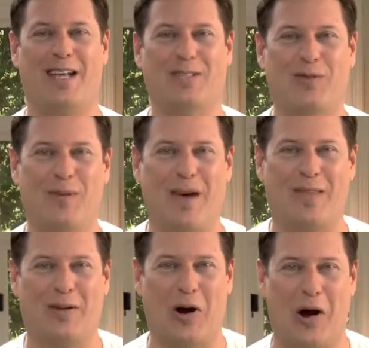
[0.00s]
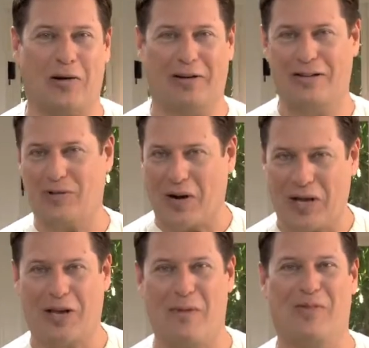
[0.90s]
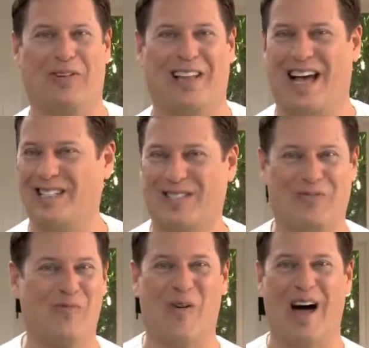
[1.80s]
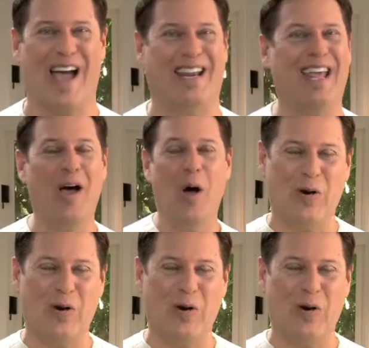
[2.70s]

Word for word: ice cream out of the carton and drink a couple glasses of wine,